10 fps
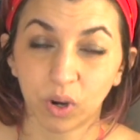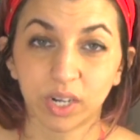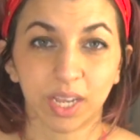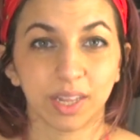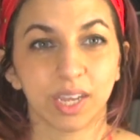
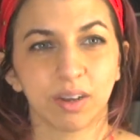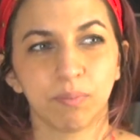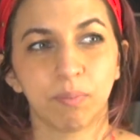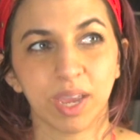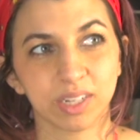work and like a
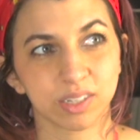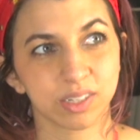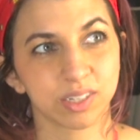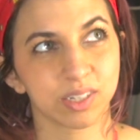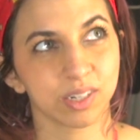
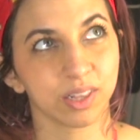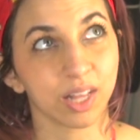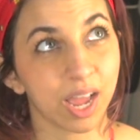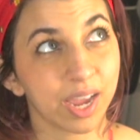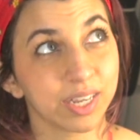
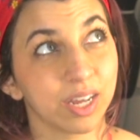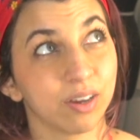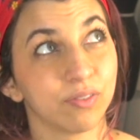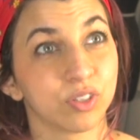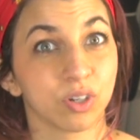baseline
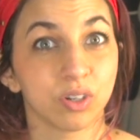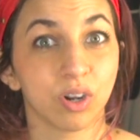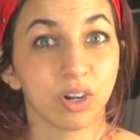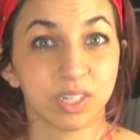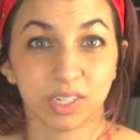of certain
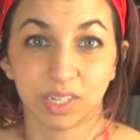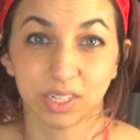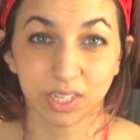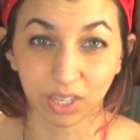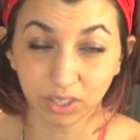artistic
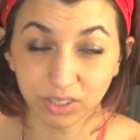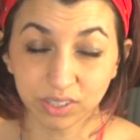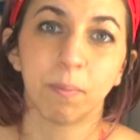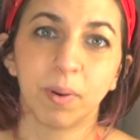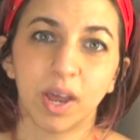
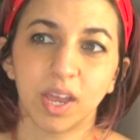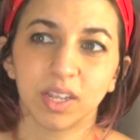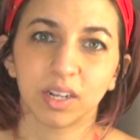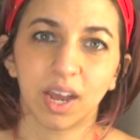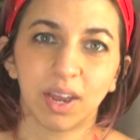skills,
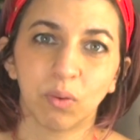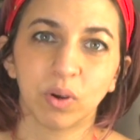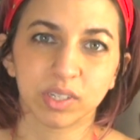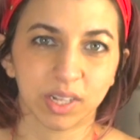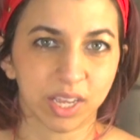but I
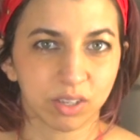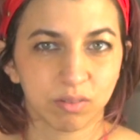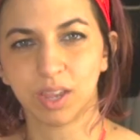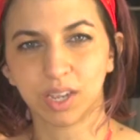wasn't like